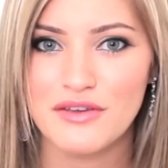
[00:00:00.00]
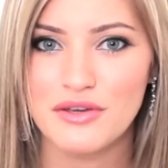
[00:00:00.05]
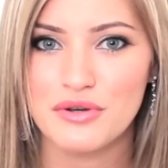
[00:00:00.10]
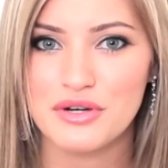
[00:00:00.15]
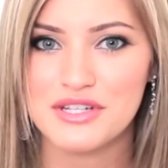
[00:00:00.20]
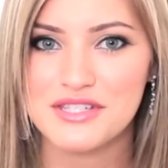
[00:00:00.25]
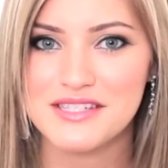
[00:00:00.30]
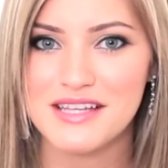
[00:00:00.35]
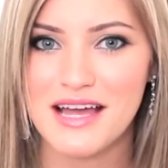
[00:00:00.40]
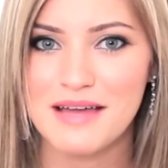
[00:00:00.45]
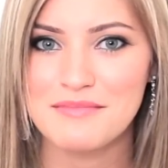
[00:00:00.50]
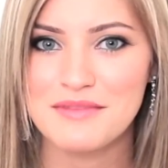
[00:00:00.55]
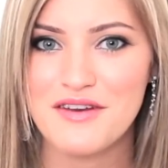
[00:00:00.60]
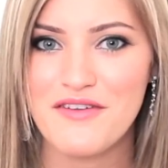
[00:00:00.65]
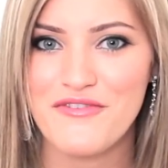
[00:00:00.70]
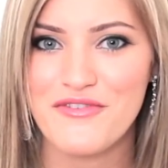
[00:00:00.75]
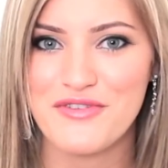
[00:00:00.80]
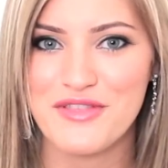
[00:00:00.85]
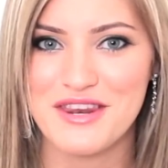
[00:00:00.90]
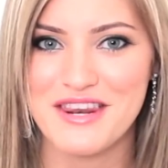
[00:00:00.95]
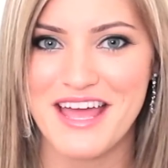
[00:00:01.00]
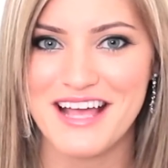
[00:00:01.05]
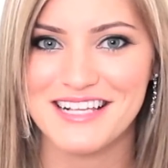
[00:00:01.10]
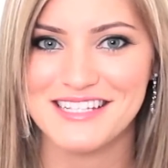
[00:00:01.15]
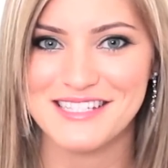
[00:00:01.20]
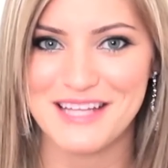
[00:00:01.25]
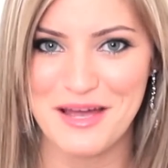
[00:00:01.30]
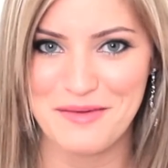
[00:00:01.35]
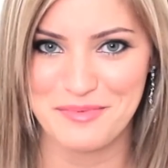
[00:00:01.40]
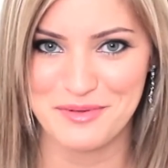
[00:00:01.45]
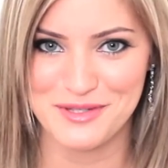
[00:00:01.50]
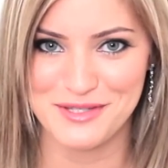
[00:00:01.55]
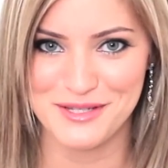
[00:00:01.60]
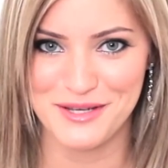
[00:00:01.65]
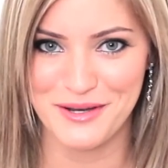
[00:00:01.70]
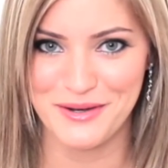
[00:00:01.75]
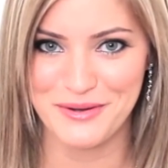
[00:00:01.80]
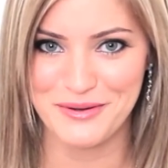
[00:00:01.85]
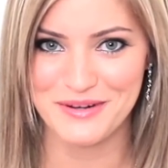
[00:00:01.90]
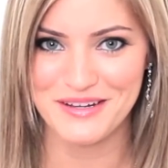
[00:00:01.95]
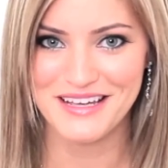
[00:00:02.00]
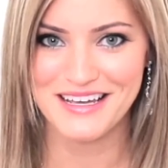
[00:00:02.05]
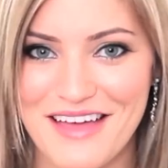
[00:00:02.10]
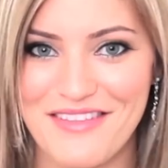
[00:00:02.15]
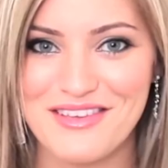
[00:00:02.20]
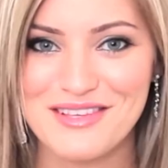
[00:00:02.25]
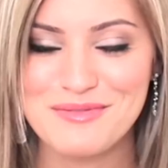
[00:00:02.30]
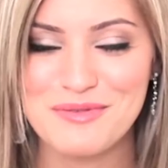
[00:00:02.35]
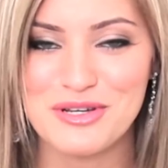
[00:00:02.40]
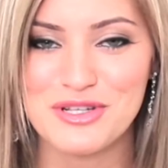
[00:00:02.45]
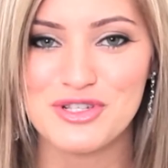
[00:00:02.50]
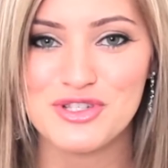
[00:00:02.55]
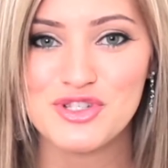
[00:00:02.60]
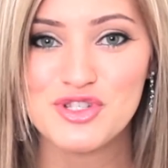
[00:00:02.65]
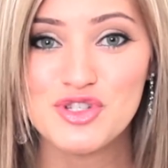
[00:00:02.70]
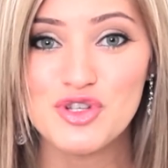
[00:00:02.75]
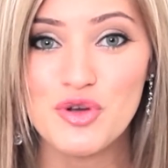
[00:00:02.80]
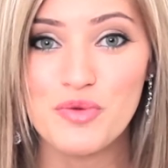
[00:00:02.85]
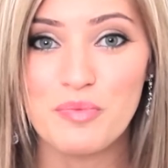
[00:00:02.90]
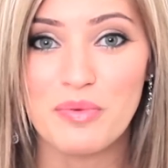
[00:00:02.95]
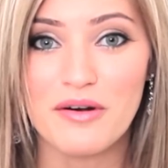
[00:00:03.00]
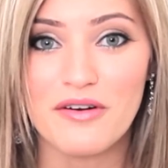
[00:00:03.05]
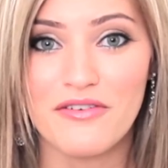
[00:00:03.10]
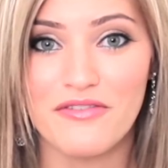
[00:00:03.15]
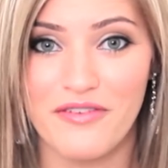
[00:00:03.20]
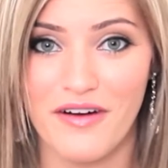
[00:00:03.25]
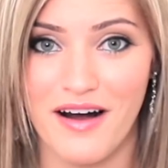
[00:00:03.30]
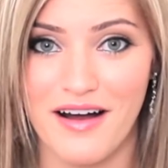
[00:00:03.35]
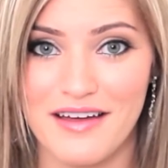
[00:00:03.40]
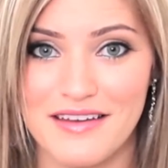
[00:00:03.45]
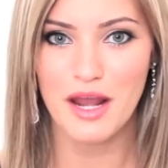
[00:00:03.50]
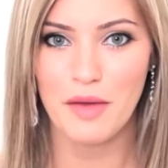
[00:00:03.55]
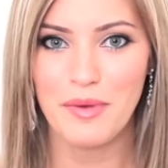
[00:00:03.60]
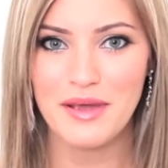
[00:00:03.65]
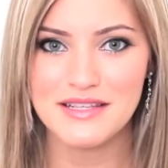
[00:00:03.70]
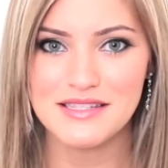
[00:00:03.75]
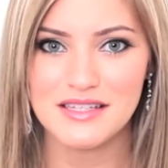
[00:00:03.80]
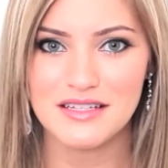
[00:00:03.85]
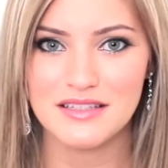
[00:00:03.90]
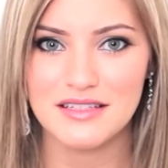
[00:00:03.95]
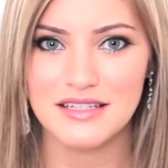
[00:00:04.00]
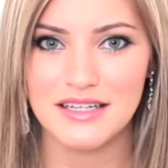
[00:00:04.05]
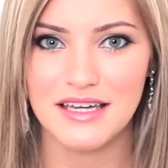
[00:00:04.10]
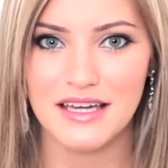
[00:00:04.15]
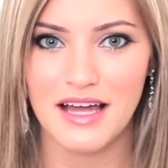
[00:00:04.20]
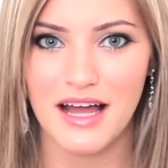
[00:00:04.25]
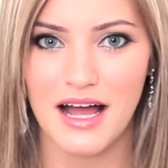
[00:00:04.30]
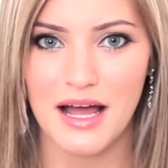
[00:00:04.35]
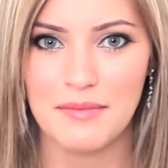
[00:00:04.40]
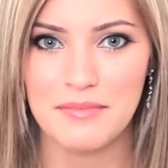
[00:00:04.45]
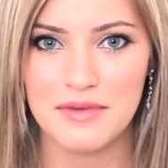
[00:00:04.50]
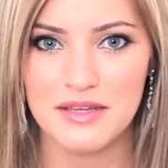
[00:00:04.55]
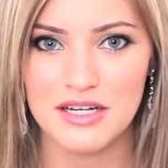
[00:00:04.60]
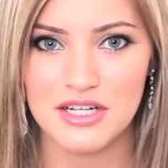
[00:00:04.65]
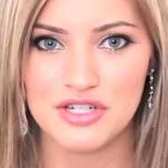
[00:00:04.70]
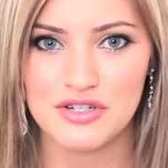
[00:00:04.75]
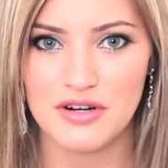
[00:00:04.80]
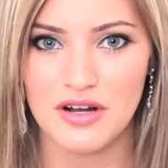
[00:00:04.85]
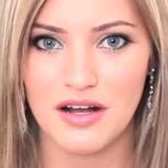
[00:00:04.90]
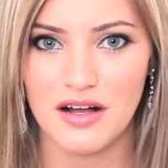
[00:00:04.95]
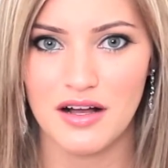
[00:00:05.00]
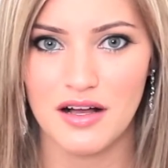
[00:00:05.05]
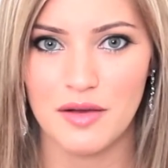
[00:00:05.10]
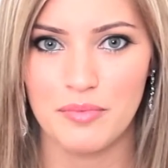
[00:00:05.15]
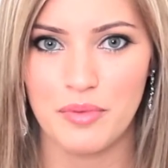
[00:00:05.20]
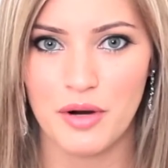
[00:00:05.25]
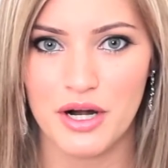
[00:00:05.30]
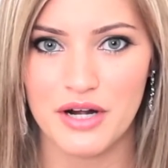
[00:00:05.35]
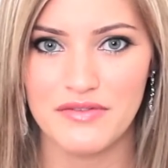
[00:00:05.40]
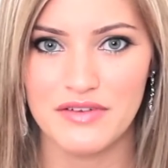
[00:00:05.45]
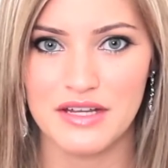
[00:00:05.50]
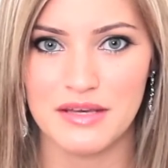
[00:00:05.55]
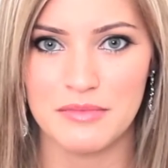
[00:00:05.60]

you your assignment for the next episode. Now this one is super fun. Now basically I'm gonna draw a part of an